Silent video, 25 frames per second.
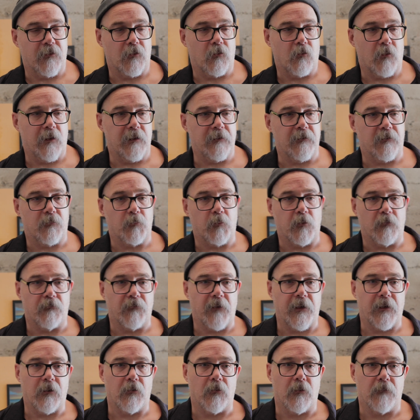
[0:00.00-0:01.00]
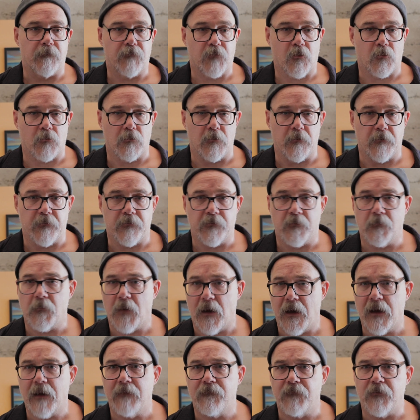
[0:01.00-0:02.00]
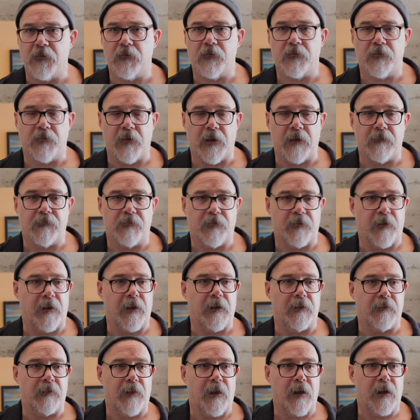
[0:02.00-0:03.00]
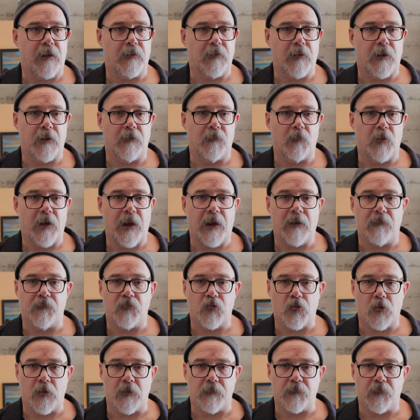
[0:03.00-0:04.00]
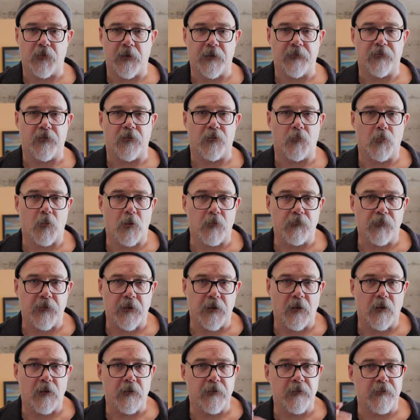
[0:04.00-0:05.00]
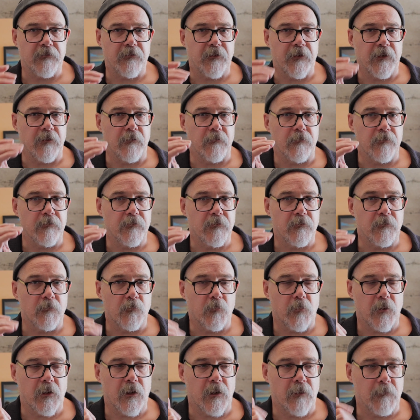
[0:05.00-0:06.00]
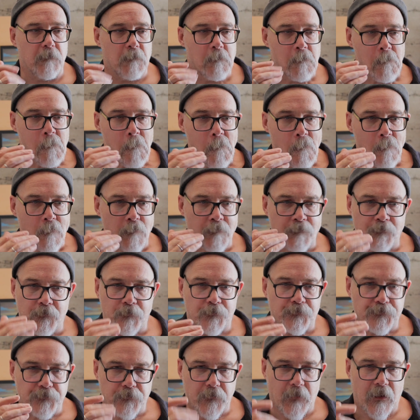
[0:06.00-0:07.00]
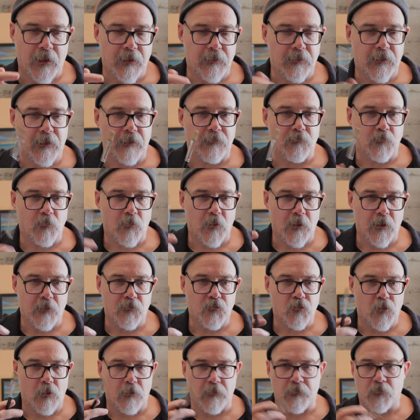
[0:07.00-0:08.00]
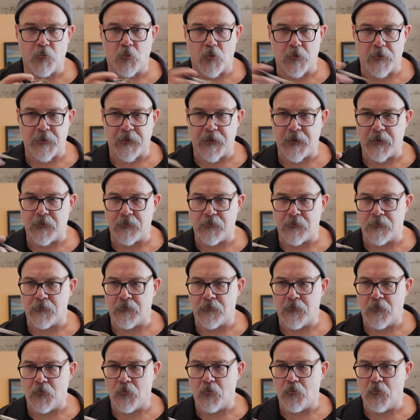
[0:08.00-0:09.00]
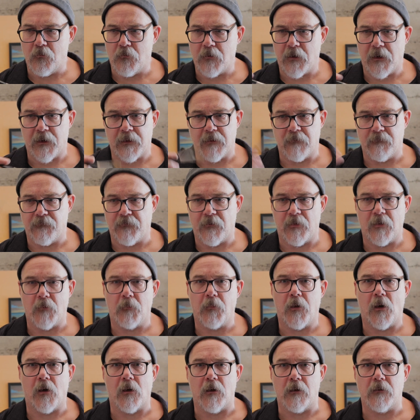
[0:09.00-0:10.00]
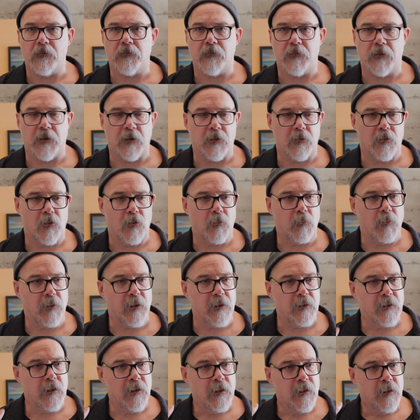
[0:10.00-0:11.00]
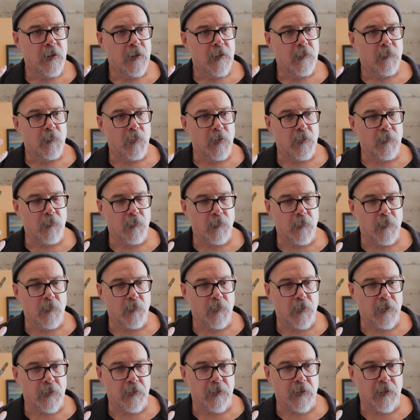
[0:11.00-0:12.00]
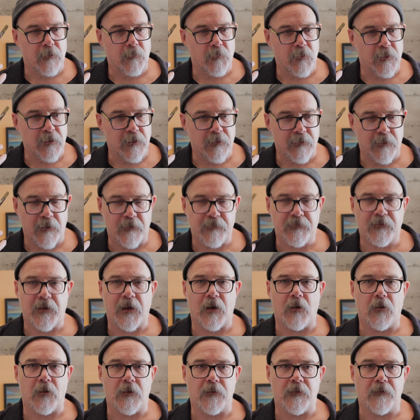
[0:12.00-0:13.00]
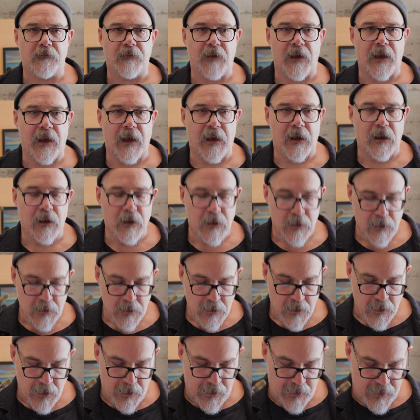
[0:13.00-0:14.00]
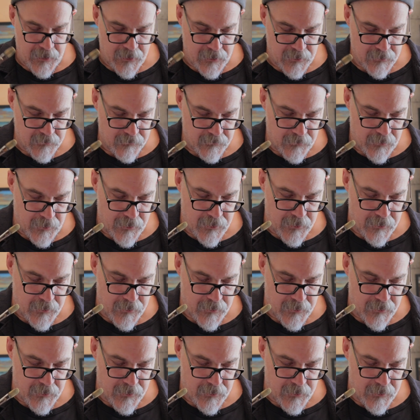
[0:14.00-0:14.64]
the greatest purveyor of tonalism, I feel safe saying that. And we have John Francis Murphy on his heels, and Charles Warden Eden, who kind of fell apart, but Ines carried the day. And